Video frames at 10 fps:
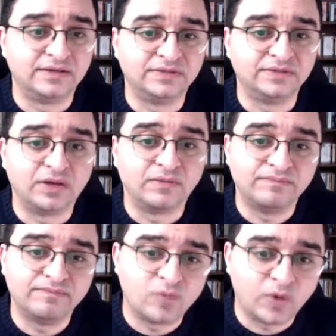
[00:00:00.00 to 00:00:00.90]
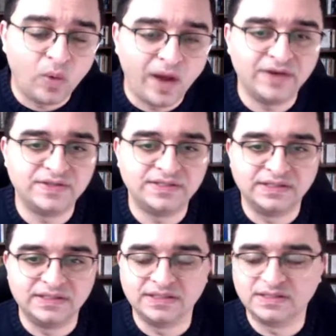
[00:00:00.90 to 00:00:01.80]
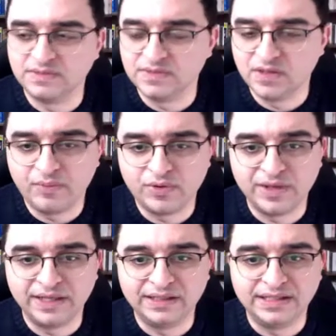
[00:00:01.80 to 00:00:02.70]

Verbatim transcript: you know, requires that these systems operate